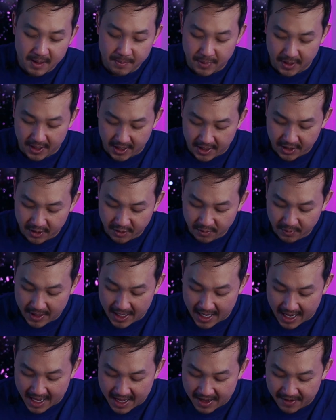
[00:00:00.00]
but here
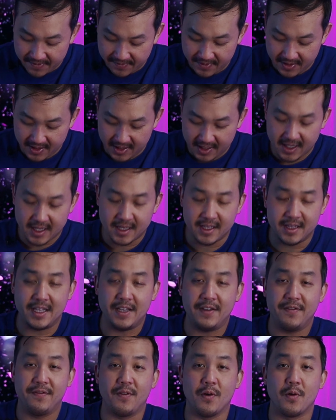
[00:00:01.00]
we have
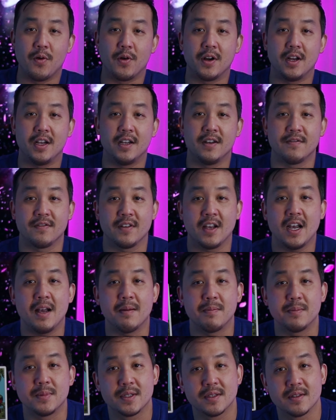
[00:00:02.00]
the four of
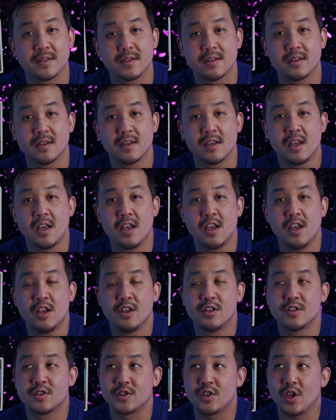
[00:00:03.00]
cups
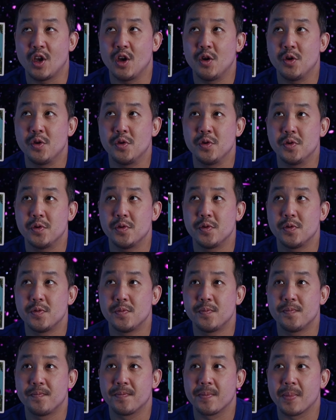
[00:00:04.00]
so
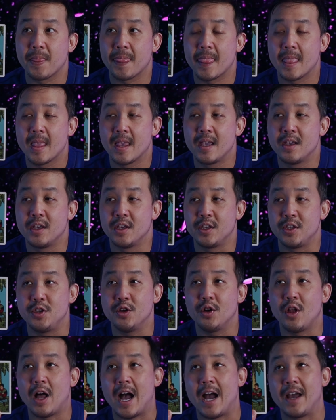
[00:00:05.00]

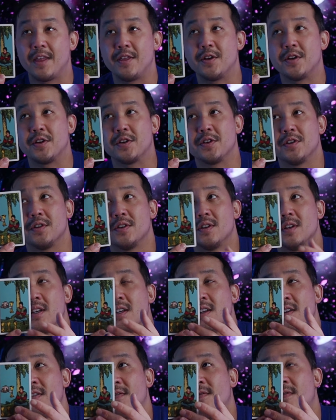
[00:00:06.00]
you'll either
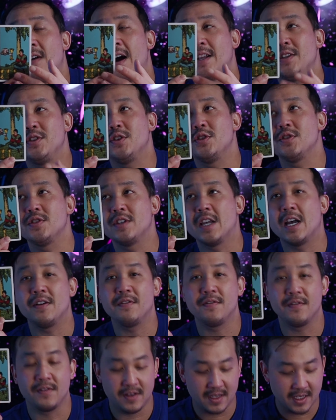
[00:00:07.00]
find
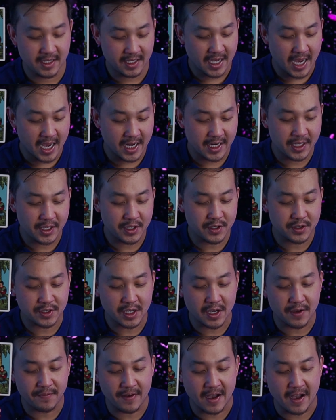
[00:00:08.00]
yourself cutting
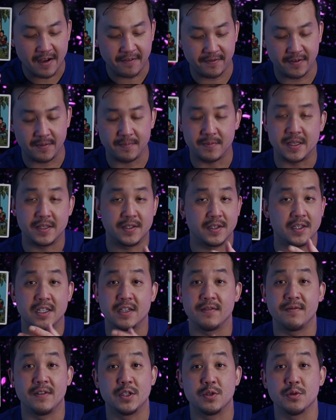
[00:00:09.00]
yourself off from this
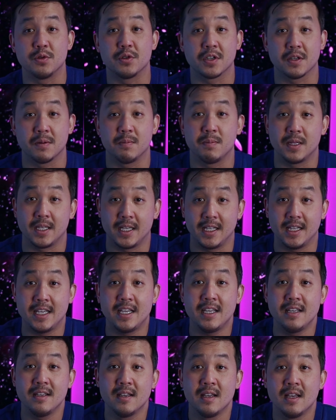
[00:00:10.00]
individual
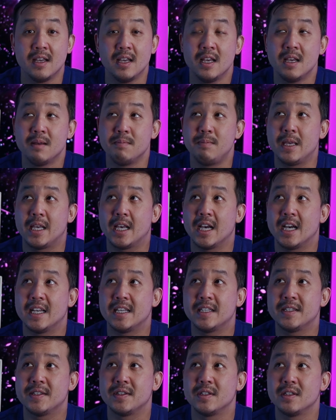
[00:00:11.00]
completely
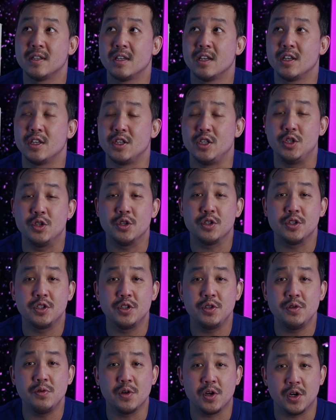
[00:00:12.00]
because you're
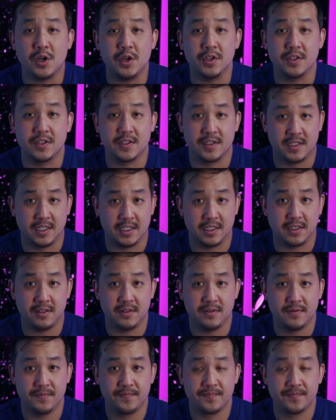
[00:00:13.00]
too hurt still